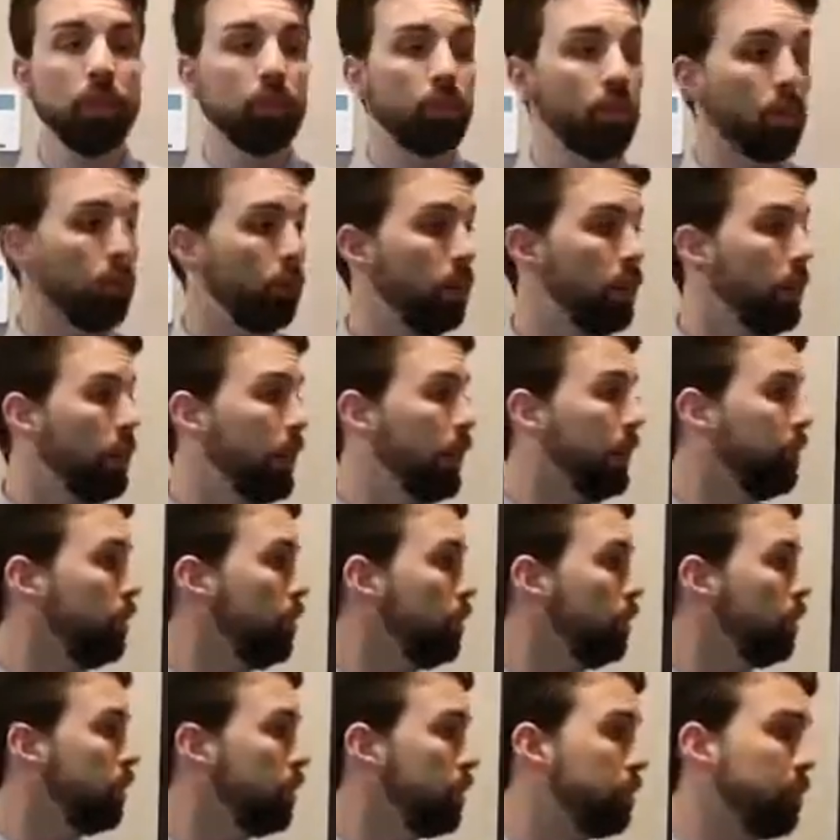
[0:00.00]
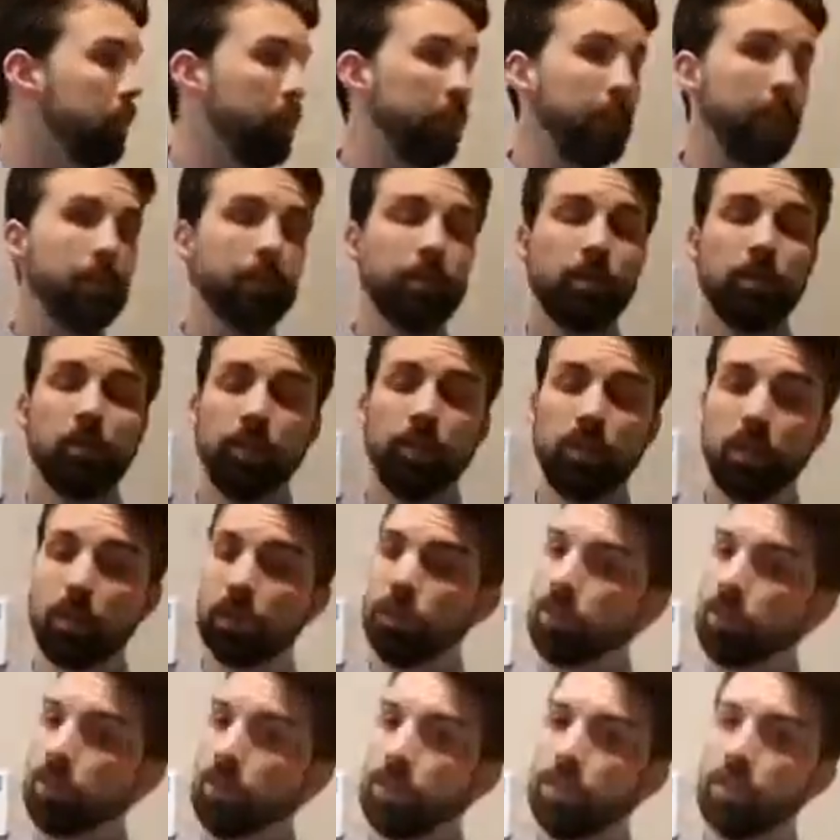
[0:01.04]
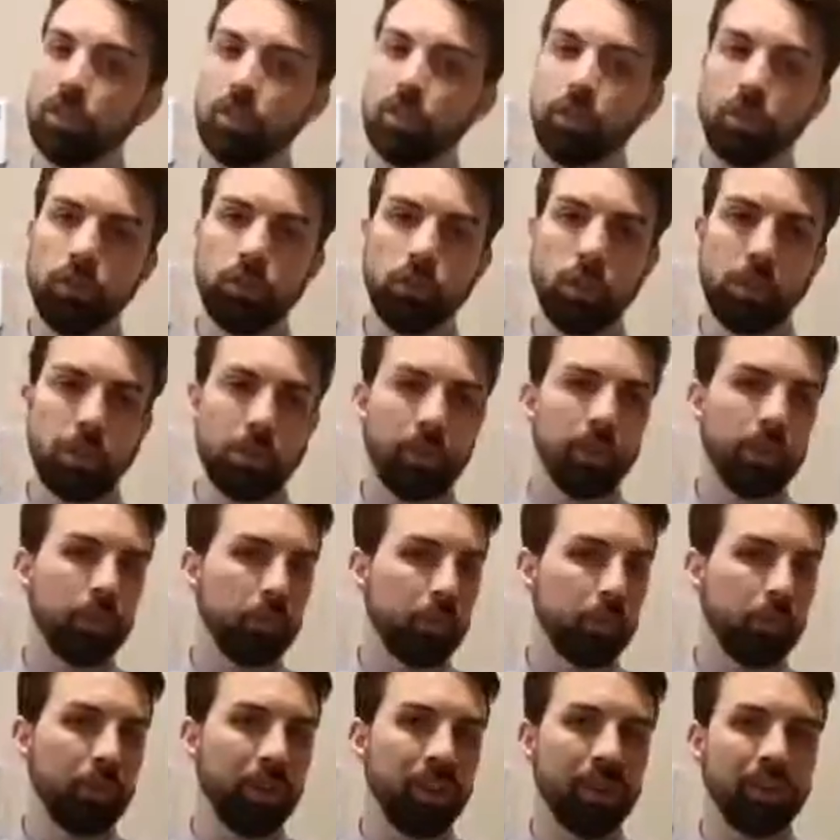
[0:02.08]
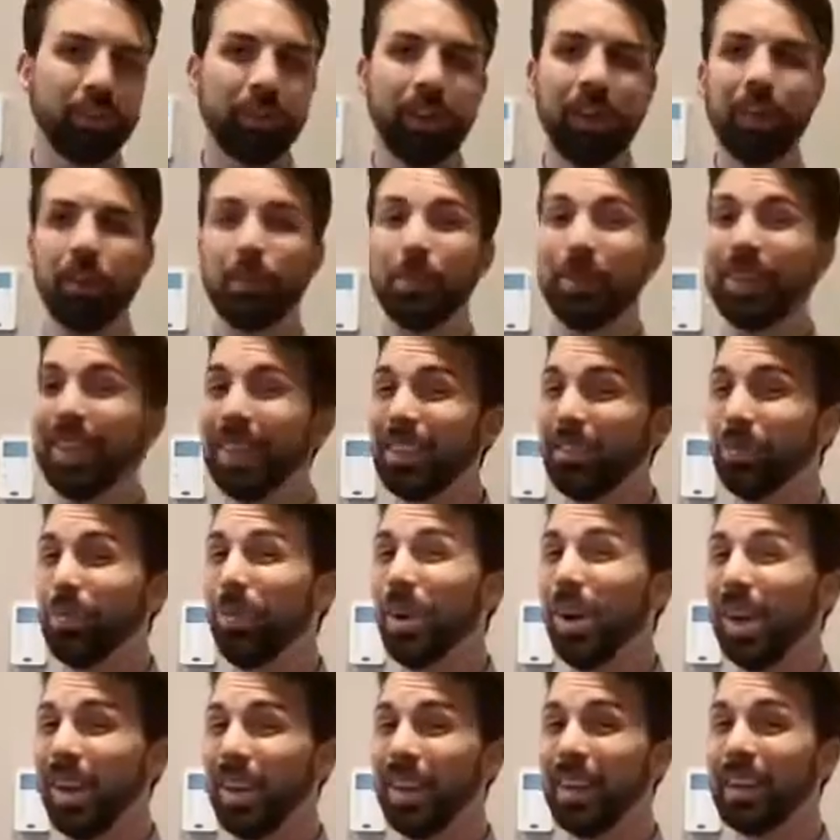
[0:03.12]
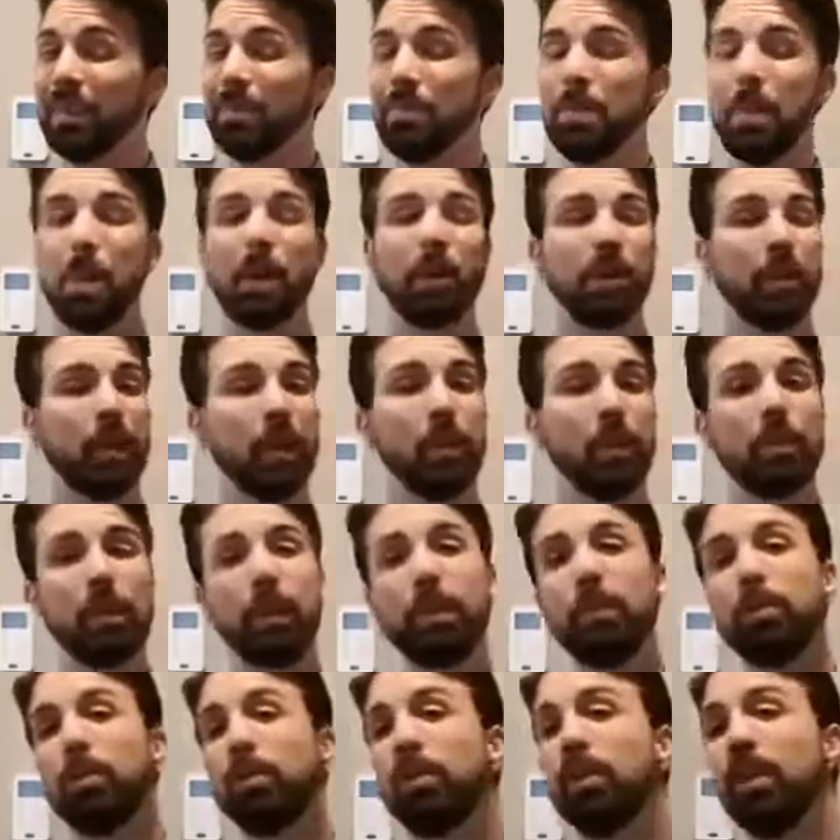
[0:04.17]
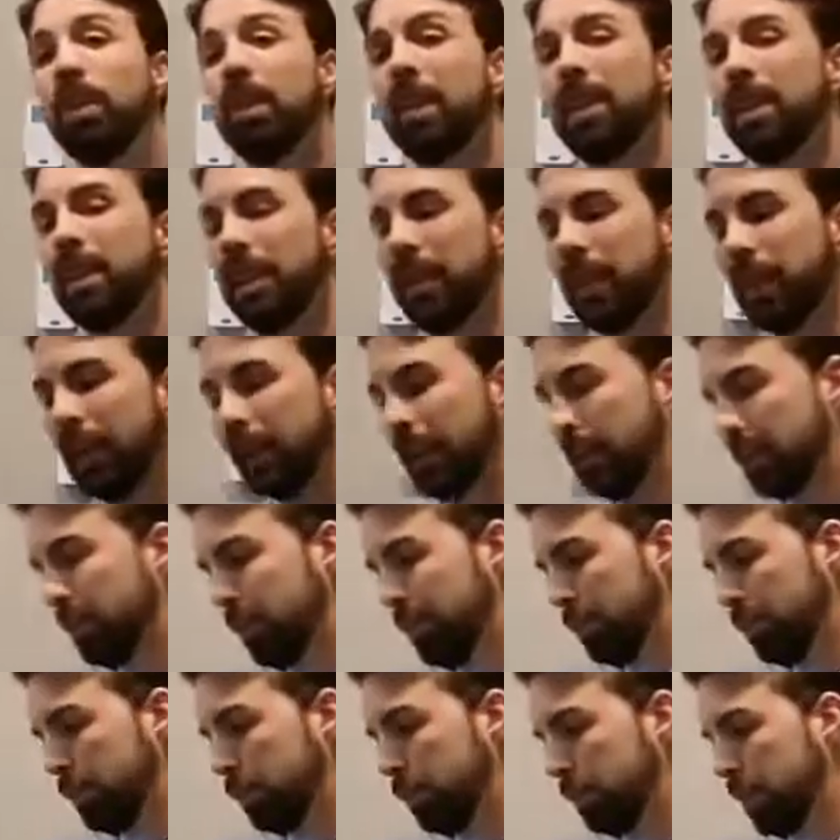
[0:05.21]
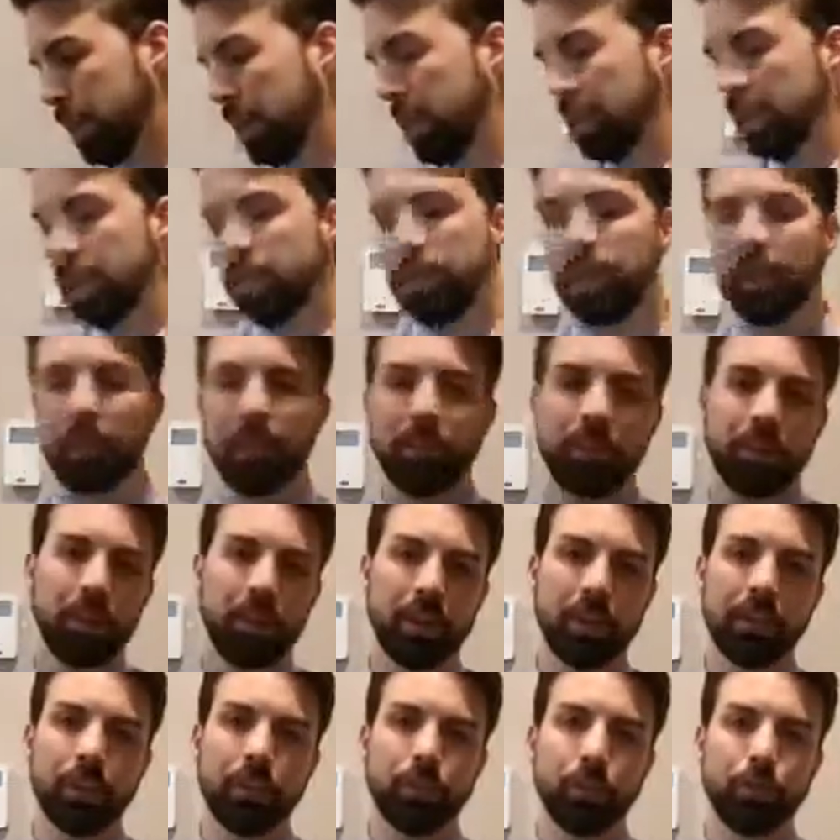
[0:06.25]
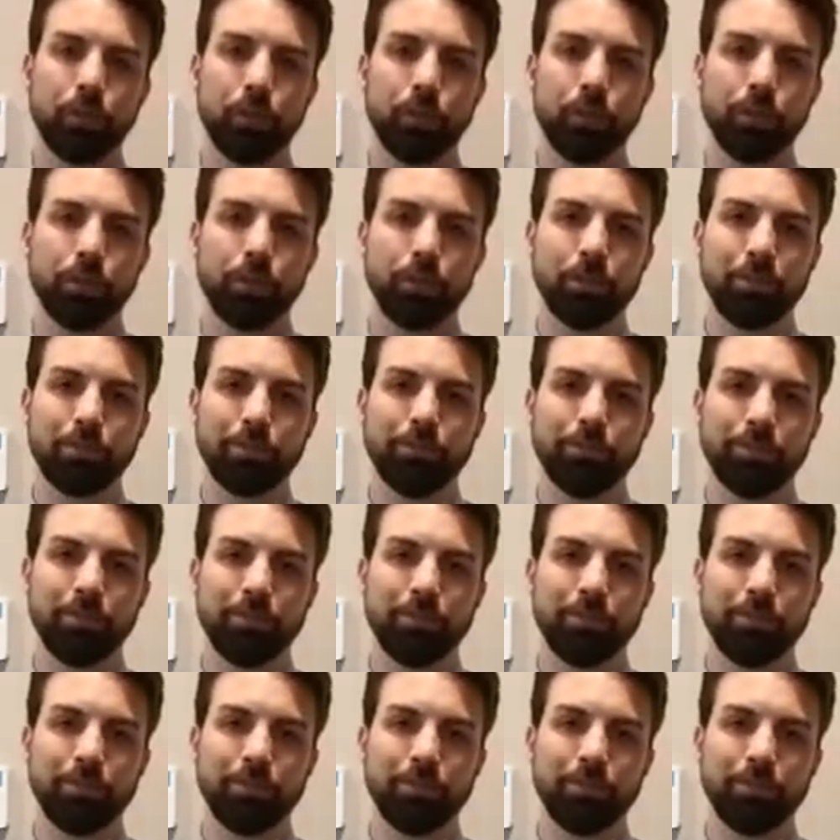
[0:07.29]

So if you know somebody who's dealing with these issues, hopefully this provides value. But that's why a lot of people, they get tons of pain in the base of the neck and the shoulders.